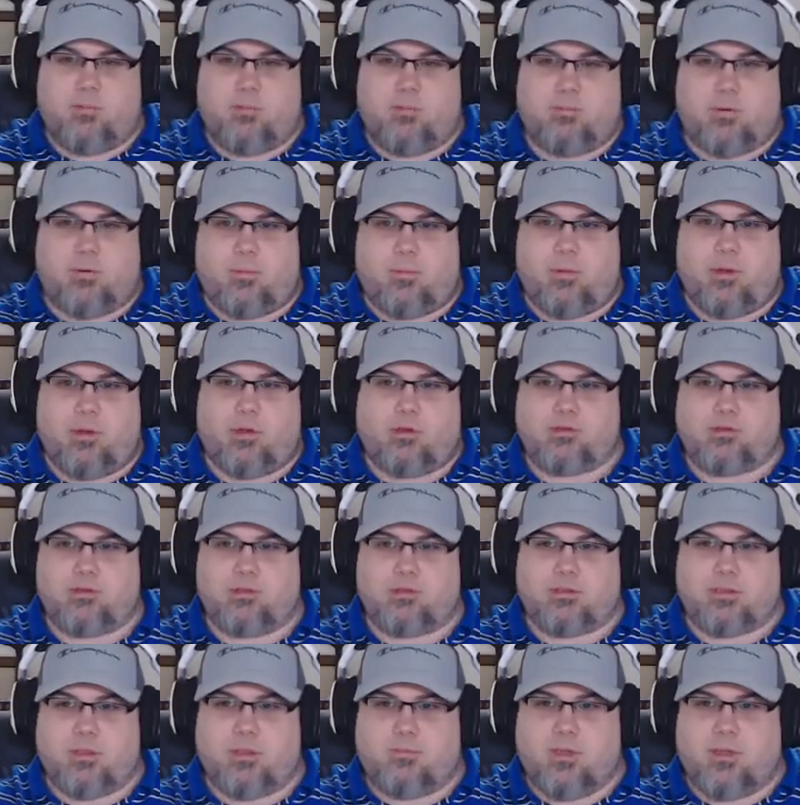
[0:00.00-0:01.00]

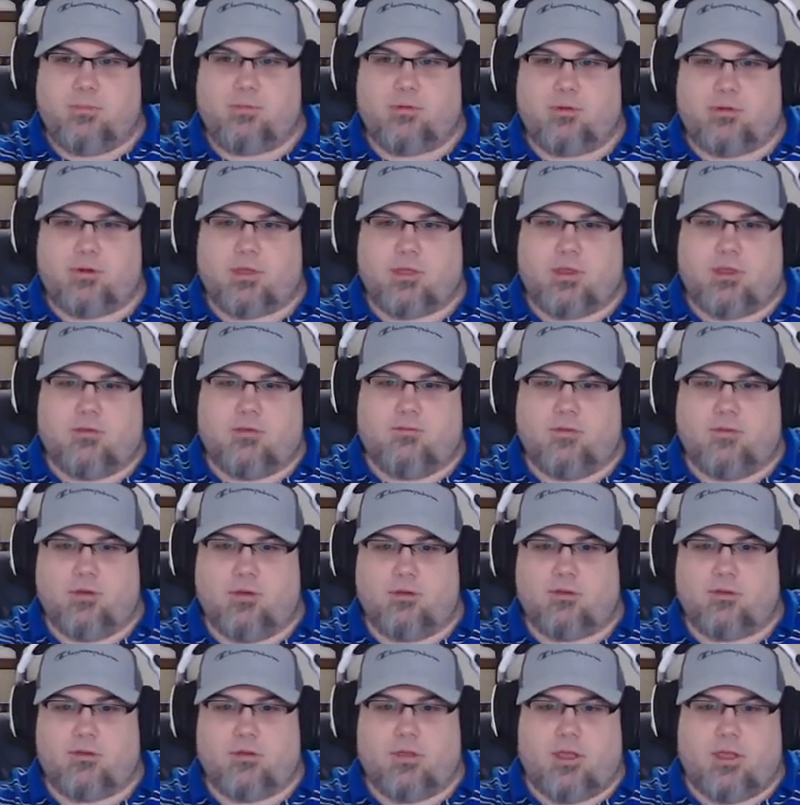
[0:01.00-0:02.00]
proposals, and people are going to
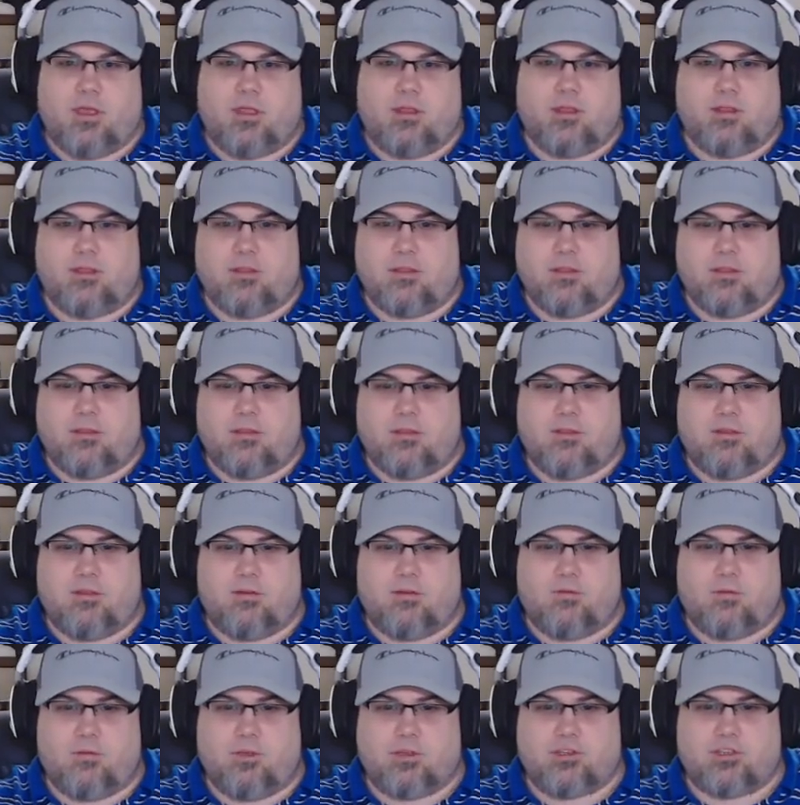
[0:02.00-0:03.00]
vote on
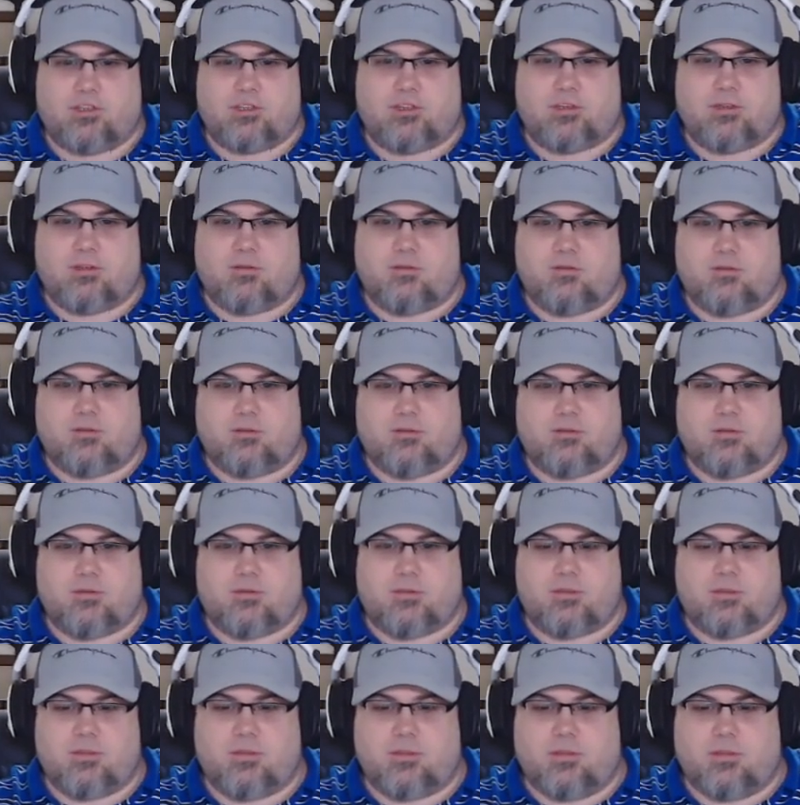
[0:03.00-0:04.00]
which
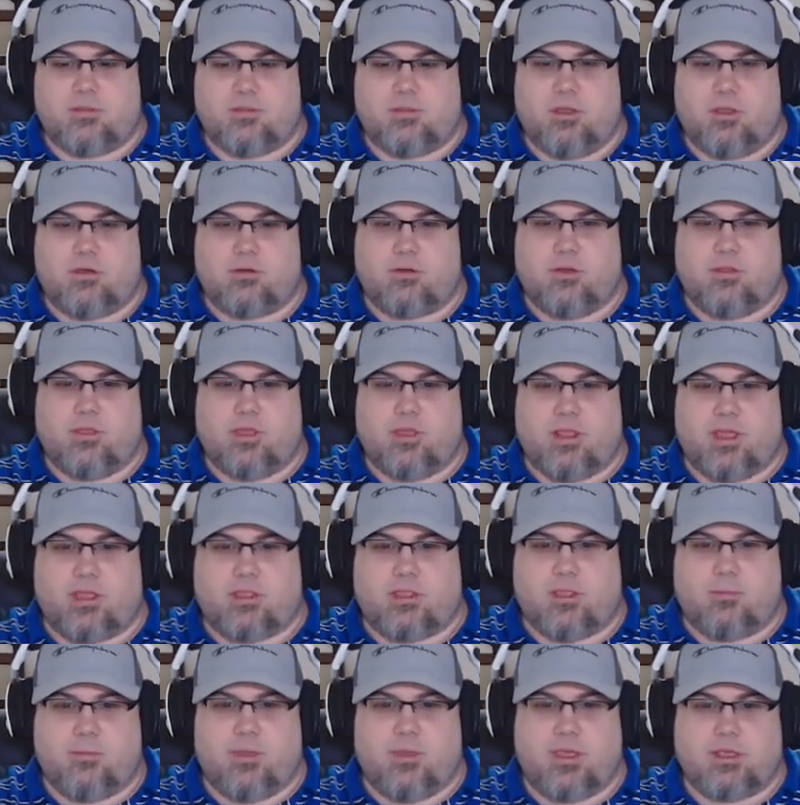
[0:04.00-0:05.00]
logo they
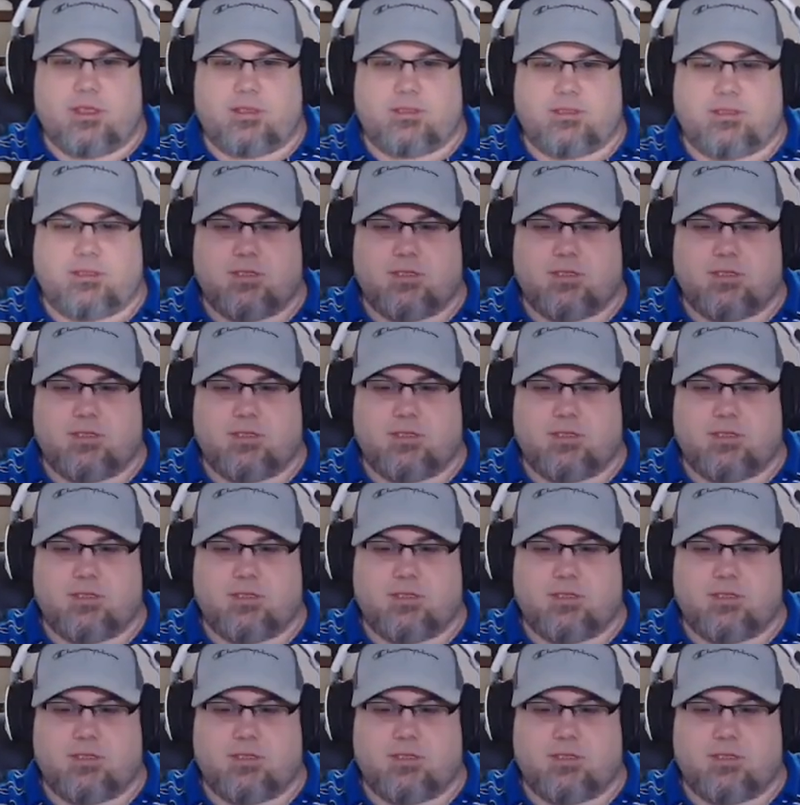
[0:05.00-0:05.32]
like the best.